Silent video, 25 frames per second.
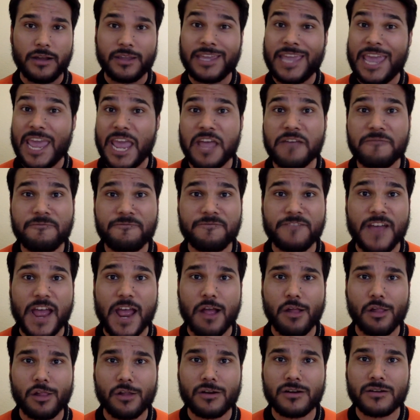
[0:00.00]
Cam
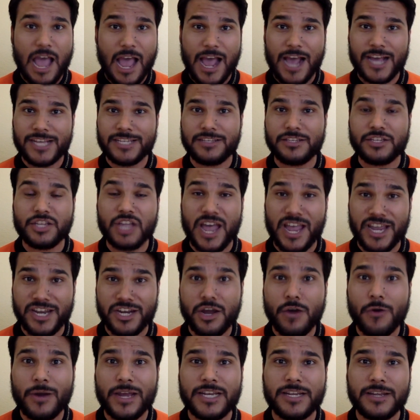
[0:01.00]
Fowler. I
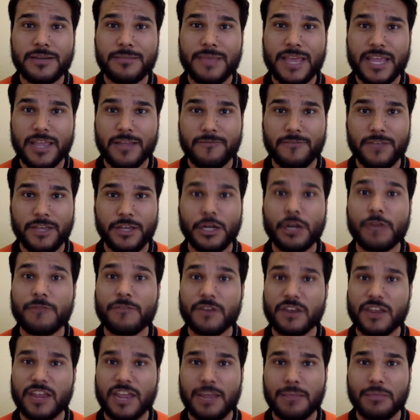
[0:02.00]
know I didn't make a video
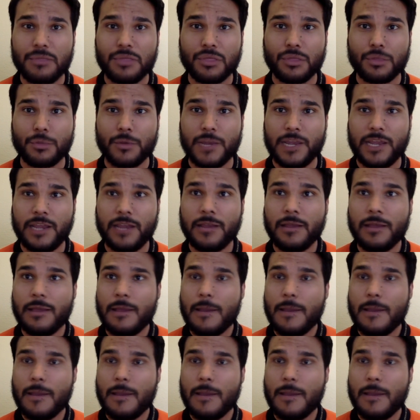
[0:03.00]
for Game 3.